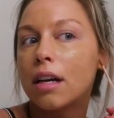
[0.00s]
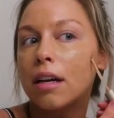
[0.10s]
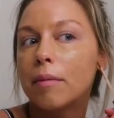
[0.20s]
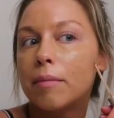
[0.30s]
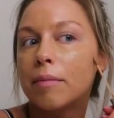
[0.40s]

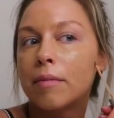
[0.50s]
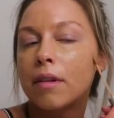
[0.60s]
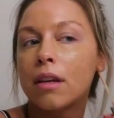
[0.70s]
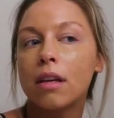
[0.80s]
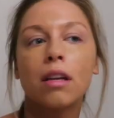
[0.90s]
um,
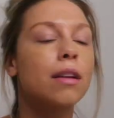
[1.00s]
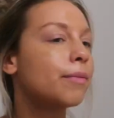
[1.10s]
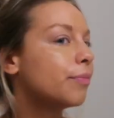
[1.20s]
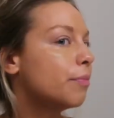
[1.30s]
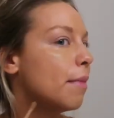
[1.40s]

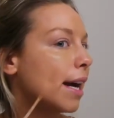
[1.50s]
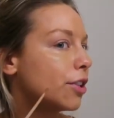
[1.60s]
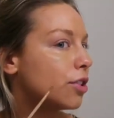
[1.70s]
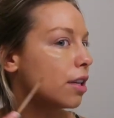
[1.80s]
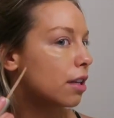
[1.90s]

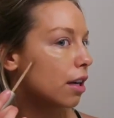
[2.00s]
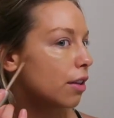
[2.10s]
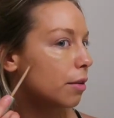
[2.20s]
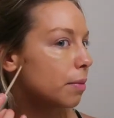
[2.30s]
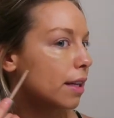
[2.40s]
match it
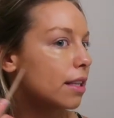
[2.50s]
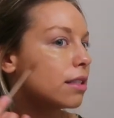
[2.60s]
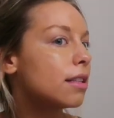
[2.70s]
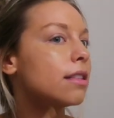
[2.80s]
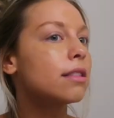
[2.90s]
other
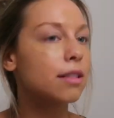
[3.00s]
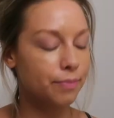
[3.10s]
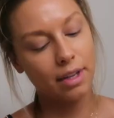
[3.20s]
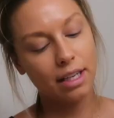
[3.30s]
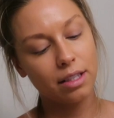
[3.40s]
places.
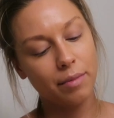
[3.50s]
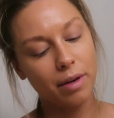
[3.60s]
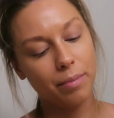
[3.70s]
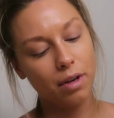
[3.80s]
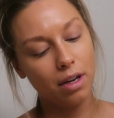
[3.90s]
Next I'm
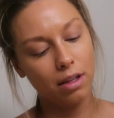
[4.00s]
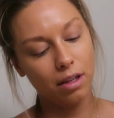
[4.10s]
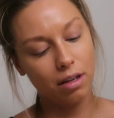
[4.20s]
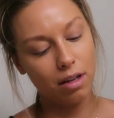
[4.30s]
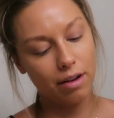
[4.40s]
going to put a
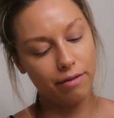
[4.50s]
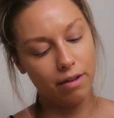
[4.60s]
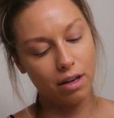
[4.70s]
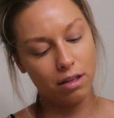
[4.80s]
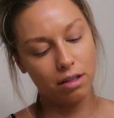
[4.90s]
little of
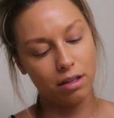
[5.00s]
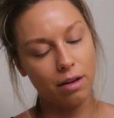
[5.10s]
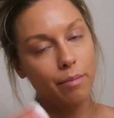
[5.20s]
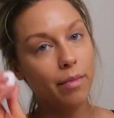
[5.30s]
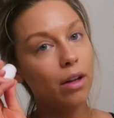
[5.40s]
this
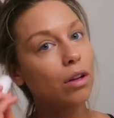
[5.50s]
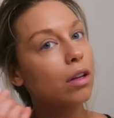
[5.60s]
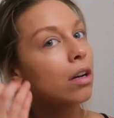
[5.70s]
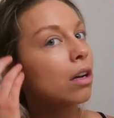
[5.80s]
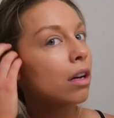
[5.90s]

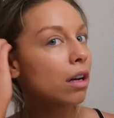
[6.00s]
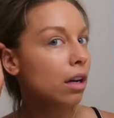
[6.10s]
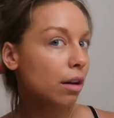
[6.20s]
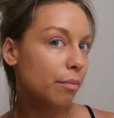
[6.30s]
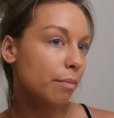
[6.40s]
Milk
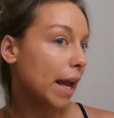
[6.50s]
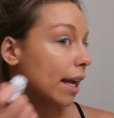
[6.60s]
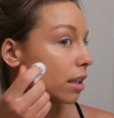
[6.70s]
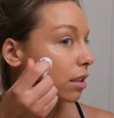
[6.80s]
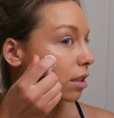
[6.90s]

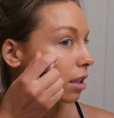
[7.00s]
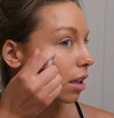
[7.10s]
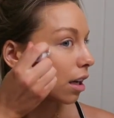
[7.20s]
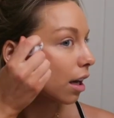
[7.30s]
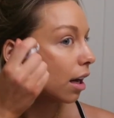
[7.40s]
Baked
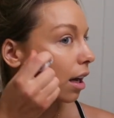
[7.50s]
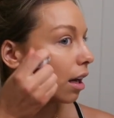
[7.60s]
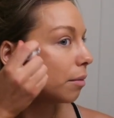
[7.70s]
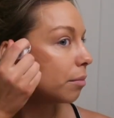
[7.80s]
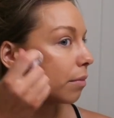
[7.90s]

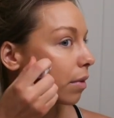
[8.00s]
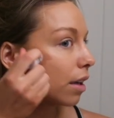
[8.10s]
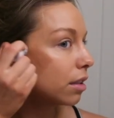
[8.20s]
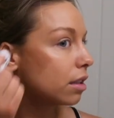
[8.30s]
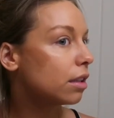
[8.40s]
um,
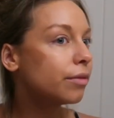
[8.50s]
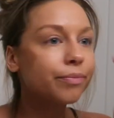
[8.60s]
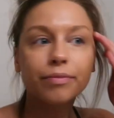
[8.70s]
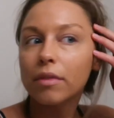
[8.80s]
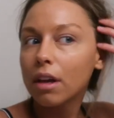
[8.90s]
bronzer.
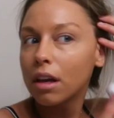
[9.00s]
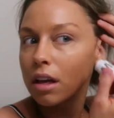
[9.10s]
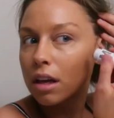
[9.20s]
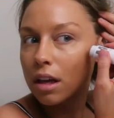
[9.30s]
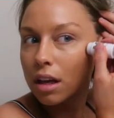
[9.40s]

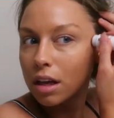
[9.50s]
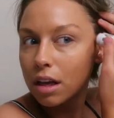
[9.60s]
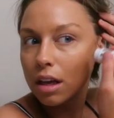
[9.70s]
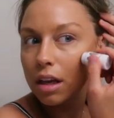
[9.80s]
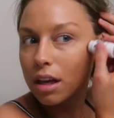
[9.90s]

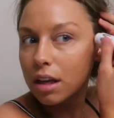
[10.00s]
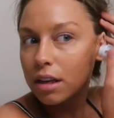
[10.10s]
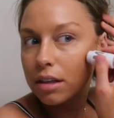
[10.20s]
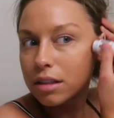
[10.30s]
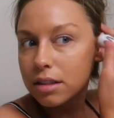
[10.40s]

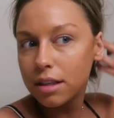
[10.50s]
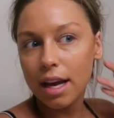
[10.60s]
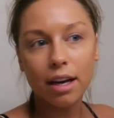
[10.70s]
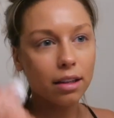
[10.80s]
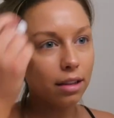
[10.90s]
And just
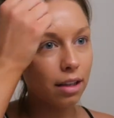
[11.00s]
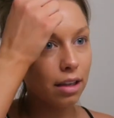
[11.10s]
add a